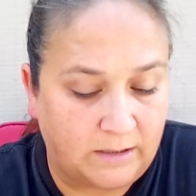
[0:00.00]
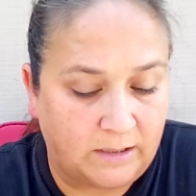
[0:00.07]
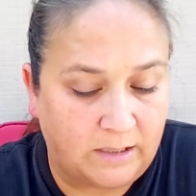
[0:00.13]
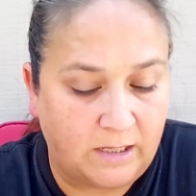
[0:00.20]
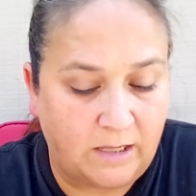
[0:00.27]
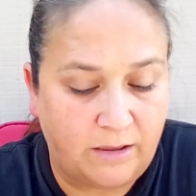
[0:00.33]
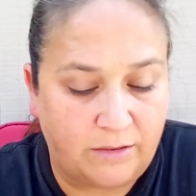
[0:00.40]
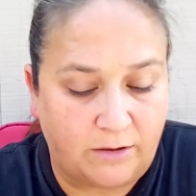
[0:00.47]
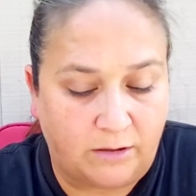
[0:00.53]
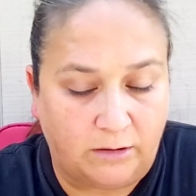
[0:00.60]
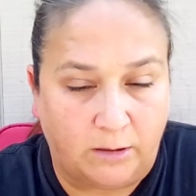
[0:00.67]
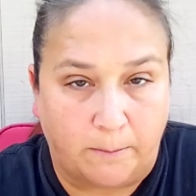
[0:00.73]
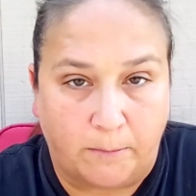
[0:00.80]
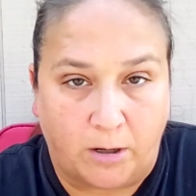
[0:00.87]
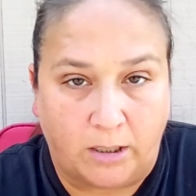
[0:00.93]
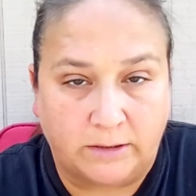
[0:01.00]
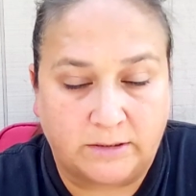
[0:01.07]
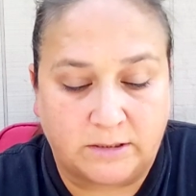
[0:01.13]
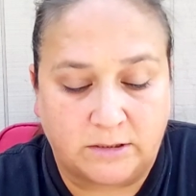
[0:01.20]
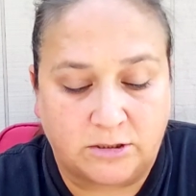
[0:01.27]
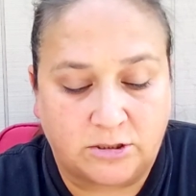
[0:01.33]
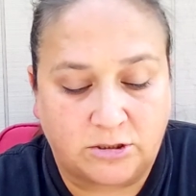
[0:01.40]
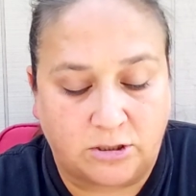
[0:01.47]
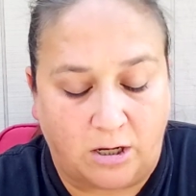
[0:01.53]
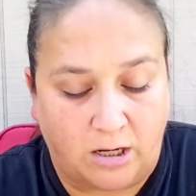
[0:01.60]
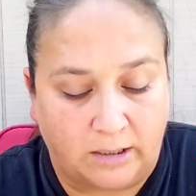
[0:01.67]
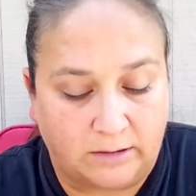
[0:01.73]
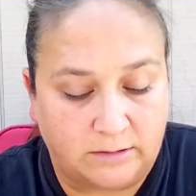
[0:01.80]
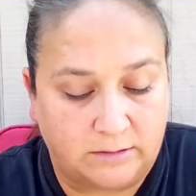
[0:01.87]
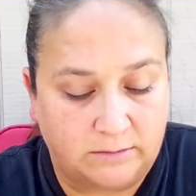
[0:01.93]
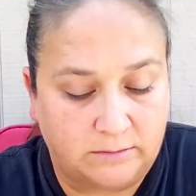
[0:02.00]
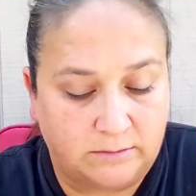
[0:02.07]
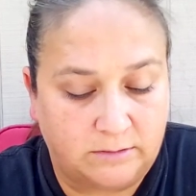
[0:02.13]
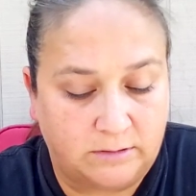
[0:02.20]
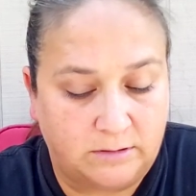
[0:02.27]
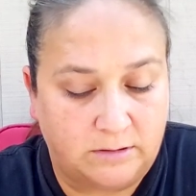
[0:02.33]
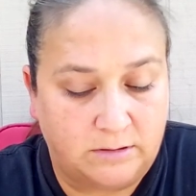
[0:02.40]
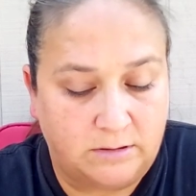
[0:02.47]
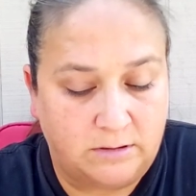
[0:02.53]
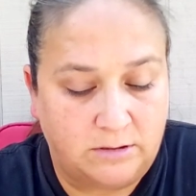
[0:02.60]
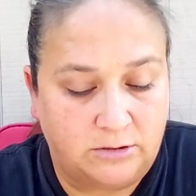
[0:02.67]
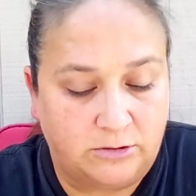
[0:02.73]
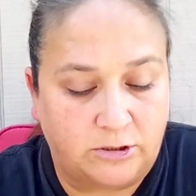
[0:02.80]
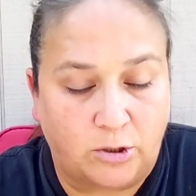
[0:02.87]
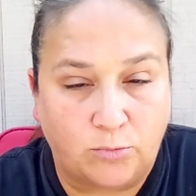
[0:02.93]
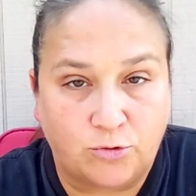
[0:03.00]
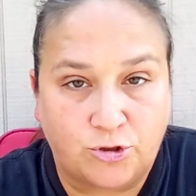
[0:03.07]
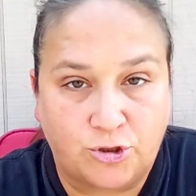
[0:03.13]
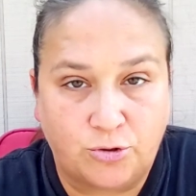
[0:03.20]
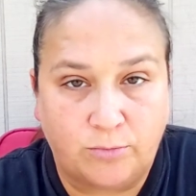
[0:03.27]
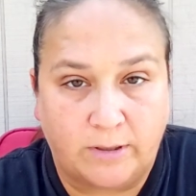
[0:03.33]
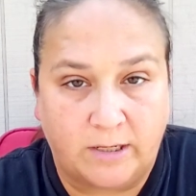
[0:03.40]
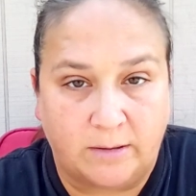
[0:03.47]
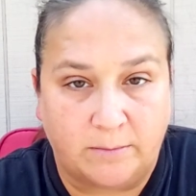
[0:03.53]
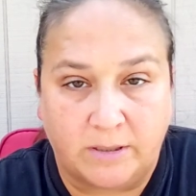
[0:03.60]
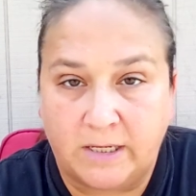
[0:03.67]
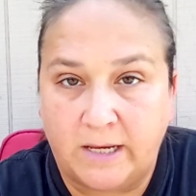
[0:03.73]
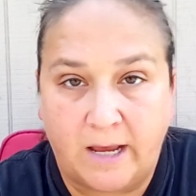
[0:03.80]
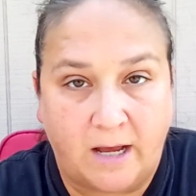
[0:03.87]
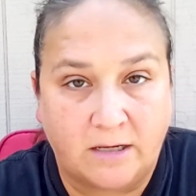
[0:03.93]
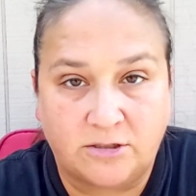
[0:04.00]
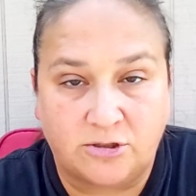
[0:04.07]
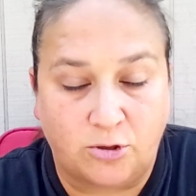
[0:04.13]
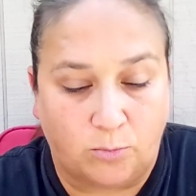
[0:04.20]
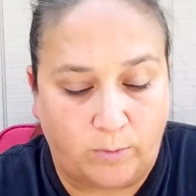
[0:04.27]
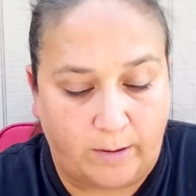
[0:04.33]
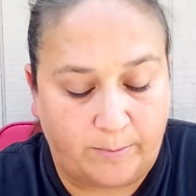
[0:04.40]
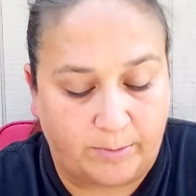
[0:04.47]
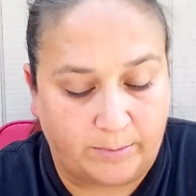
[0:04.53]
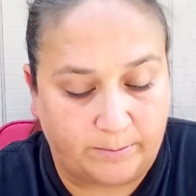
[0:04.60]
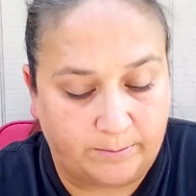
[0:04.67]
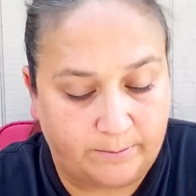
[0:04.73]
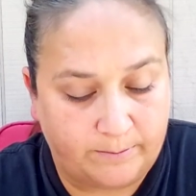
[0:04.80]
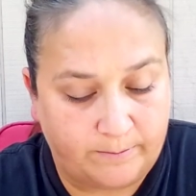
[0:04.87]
Keith Lamont Scott, don't shoot him, he has no weapon.